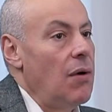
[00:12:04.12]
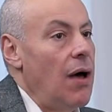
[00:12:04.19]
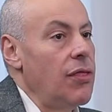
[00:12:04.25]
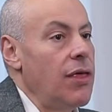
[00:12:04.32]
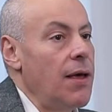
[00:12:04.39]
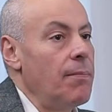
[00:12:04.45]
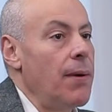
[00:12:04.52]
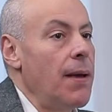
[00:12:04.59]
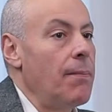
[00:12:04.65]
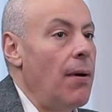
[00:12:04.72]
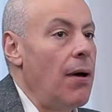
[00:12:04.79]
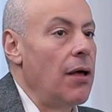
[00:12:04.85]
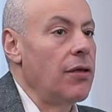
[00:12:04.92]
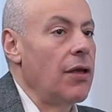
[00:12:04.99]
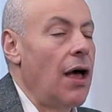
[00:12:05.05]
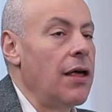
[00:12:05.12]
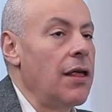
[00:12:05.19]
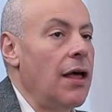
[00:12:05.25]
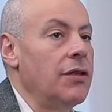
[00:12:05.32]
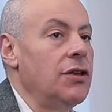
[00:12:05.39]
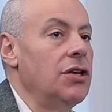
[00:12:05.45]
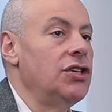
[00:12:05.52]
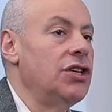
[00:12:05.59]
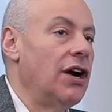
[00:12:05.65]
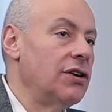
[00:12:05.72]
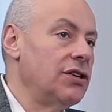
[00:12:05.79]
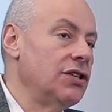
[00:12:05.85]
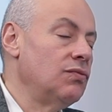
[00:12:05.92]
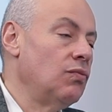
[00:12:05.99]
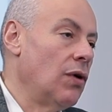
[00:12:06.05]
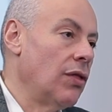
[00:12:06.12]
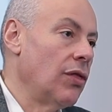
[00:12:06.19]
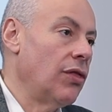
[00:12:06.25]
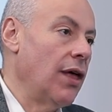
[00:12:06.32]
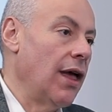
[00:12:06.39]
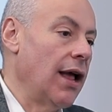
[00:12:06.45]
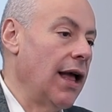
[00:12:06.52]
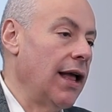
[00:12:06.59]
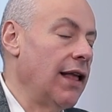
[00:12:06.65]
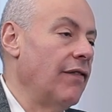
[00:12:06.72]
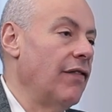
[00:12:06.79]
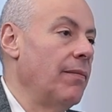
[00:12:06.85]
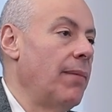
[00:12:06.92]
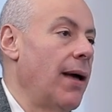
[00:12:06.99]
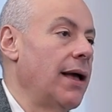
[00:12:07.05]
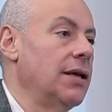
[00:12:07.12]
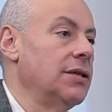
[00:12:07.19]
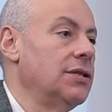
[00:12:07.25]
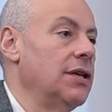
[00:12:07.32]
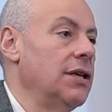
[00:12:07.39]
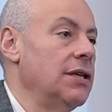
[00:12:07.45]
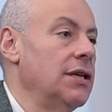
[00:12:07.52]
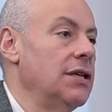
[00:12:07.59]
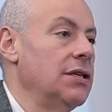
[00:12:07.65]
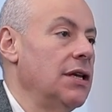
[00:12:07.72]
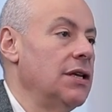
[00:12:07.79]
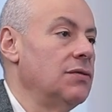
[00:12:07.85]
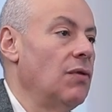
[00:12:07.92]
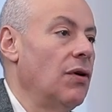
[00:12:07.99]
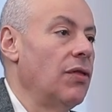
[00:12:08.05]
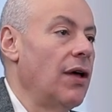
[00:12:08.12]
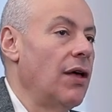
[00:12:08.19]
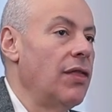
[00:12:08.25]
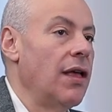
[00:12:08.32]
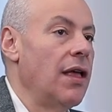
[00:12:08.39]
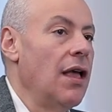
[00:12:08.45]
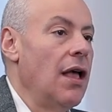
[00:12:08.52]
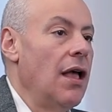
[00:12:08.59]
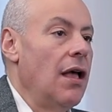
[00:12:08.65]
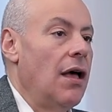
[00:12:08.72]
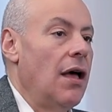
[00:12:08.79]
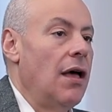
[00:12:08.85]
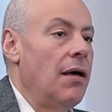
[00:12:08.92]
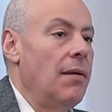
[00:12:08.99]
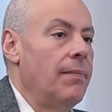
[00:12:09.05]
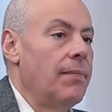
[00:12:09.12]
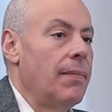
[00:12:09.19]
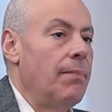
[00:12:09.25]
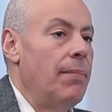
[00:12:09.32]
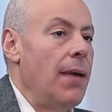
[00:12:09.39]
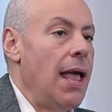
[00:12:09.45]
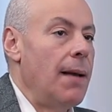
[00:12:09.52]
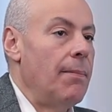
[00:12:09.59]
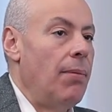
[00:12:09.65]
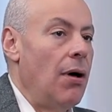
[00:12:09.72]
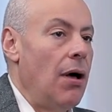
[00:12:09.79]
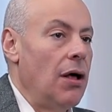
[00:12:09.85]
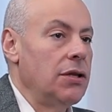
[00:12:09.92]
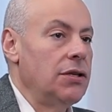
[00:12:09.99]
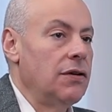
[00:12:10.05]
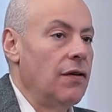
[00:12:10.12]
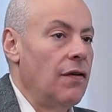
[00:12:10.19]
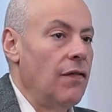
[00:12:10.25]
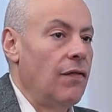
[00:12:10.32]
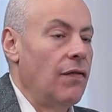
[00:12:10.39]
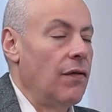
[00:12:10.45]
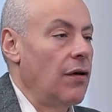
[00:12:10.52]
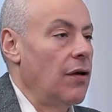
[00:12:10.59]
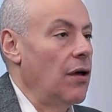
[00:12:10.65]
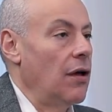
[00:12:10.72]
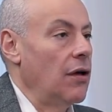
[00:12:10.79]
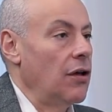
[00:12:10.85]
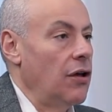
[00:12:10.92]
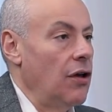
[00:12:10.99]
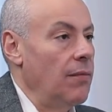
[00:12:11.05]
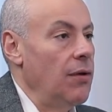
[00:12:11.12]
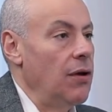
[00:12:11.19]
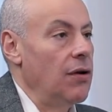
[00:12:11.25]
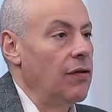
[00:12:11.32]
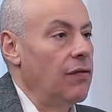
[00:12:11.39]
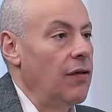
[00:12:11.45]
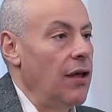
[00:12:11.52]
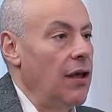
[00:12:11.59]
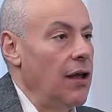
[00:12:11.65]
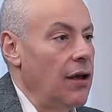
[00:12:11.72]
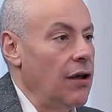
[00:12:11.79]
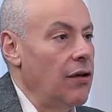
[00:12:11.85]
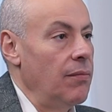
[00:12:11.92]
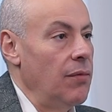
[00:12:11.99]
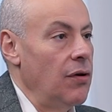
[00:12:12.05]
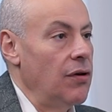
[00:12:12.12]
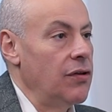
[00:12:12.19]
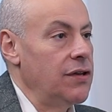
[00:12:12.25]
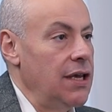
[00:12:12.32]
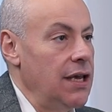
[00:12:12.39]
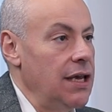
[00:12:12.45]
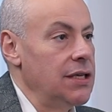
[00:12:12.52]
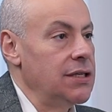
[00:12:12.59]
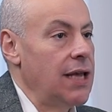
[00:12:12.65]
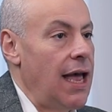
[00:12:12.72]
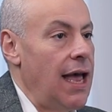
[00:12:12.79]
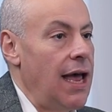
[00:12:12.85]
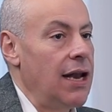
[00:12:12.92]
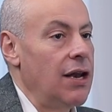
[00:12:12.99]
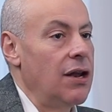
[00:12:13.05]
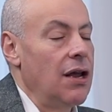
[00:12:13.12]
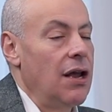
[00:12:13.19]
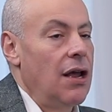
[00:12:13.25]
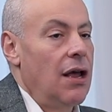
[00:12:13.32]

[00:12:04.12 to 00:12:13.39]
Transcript: I think being part of charity is one thing, and giving back is one thing. I think being part of community and communities and